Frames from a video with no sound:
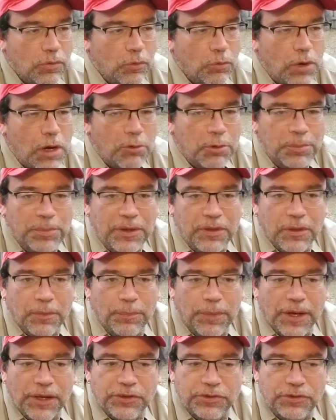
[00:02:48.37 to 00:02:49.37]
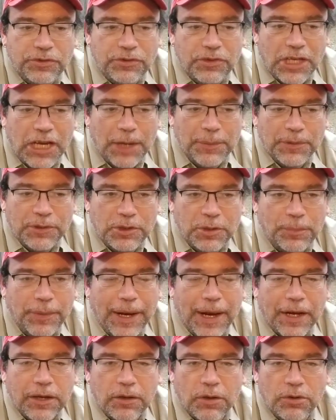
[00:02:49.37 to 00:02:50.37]
What would be the best type of
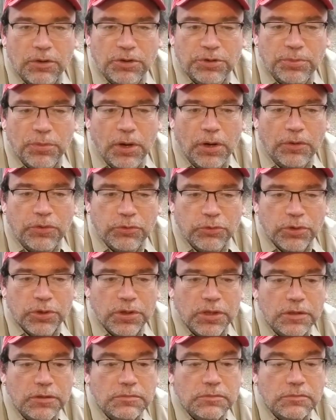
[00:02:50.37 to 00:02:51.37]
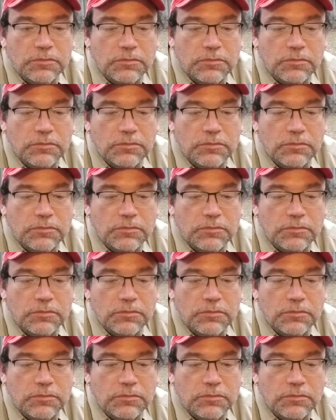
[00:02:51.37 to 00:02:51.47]
tobacco to smoke through it?